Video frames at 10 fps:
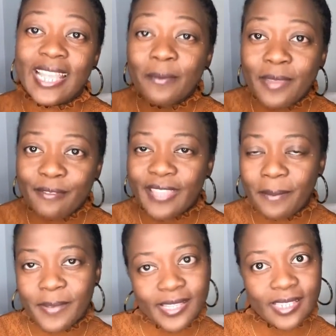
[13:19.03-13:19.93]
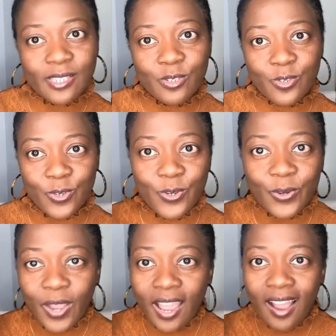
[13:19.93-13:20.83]
Tell me if that makes sense to
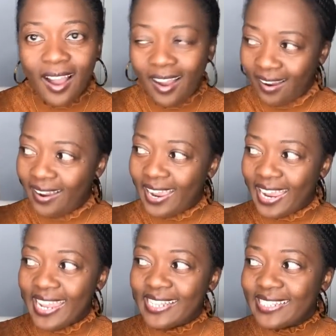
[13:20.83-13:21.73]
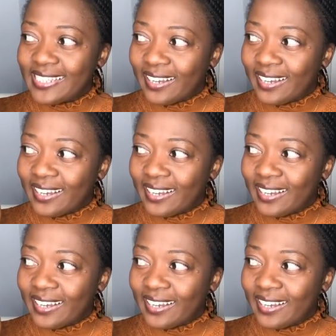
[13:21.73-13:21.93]
you in